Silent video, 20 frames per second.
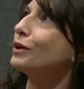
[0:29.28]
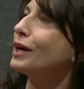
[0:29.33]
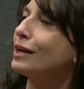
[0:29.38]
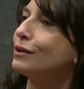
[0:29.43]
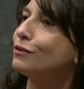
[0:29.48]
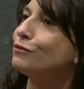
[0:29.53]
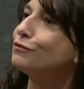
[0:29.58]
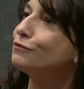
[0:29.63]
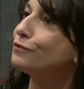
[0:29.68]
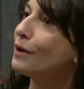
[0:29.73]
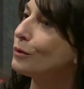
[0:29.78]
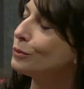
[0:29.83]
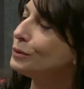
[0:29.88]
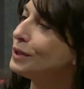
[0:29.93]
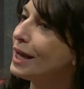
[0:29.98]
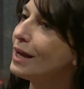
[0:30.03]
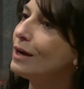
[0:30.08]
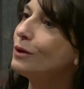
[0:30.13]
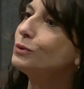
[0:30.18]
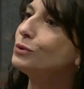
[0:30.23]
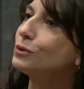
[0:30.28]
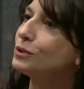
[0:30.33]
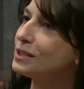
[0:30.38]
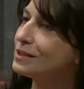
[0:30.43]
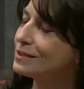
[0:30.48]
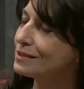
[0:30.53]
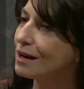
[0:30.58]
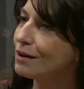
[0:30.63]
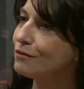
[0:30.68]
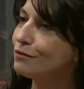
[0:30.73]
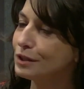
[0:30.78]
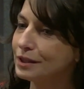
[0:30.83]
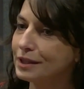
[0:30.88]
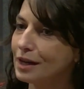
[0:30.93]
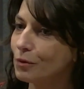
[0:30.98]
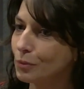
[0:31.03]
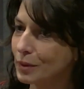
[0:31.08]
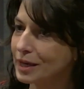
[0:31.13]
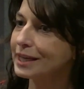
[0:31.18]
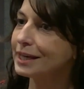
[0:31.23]
kind of found out or discovered
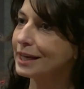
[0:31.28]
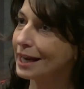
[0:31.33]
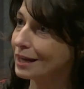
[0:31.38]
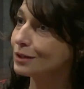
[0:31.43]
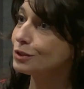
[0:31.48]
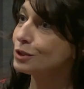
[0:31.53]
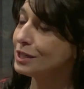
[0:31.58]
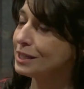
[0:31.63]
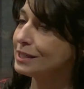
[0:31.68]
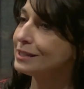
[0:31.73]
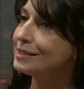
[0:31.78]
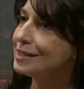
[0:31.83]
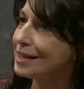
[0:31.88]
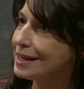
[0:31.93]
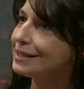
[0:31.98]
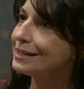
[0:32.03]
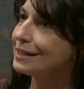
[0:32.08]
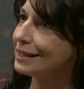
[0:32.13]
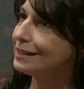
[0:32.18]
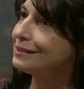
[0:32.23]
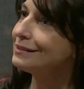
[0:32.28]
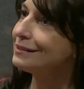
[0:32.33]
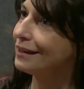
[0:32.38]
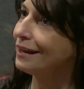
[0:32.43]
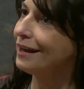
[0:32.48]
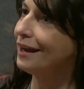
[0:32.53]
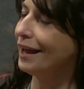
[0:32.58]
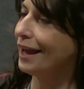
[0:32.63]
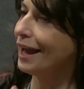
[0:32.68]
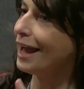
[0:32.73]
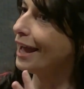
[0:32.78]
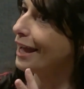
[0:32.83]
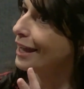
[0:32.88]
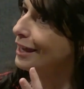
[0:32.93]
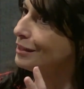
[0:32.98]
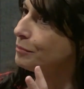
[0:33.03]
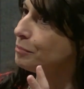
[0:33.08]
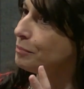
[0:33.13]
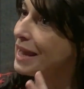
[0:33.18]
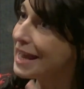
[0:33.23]
that we can actually take it
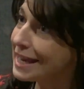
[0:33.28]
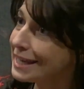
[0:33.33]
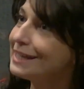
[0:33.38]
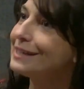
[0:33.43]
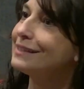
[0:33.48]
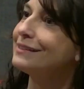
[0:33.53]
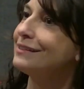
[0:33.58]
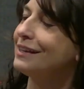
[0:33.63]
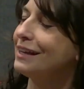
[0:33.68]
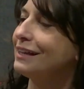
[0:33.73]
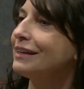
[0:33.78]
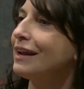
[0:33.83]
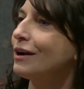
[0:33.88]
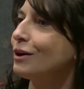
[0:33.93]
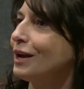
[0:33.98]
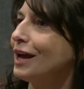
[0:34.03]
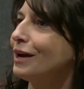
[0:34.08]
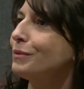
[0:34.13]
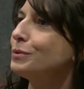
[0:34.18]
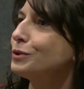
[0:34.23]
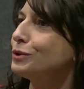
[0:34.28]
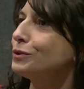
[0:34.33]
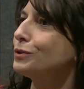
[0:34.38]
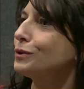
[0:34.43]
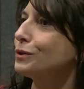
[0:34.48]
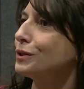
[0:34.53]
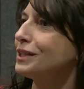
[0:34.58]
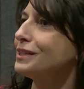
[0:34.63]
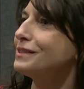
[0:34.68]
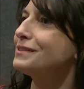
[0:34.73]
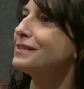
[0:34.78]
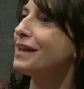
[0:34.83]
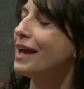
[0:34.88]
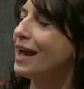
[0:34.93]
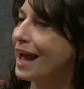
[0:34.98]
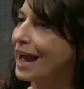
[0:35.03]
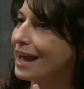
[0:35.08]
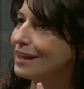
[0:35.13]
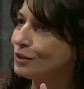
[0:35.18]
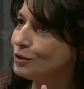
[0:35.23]
and make it in our laboratories
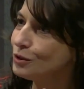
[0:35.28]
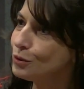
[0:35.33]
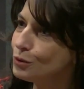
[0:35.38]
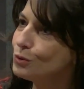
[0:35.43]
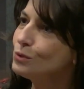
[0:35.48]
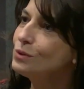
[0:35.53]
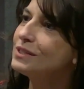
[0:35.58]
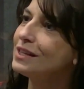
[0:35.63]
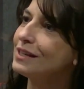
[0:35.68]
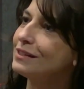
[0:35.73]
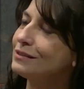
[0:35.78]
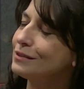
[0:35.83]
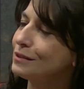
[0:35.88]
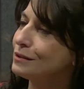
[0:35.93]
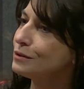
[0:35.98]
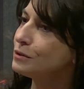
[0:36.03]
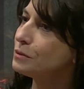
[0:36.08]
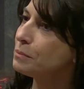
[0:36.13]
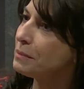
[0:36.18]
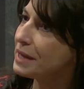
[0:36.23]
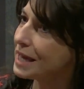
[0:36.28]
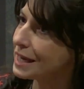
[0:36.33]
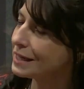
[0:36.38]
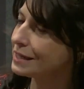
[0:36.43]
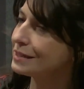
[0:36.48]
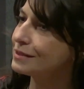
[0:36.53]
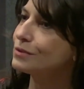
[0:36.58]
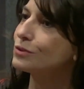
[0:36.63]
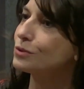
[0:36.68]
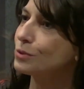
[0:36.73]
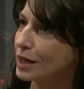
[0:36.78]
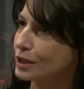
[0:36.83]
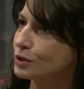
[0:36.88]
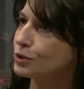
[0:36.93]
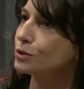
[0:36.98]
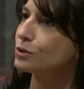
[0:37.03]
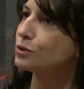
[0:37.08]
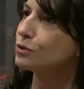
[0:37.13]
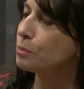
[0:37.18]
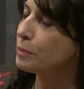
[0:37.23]
and use it to make
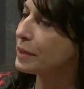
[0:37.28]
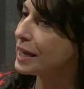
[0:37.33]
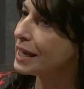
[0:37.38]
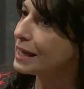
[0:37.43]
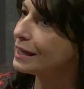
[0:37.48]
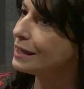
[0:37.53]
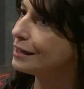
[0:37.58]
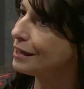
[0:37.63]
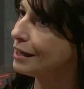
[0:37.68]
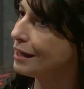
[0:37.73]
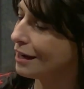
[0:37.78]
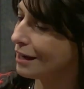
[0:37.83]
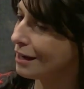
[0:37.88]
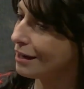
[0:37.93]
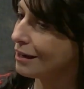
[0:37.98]
structures, to make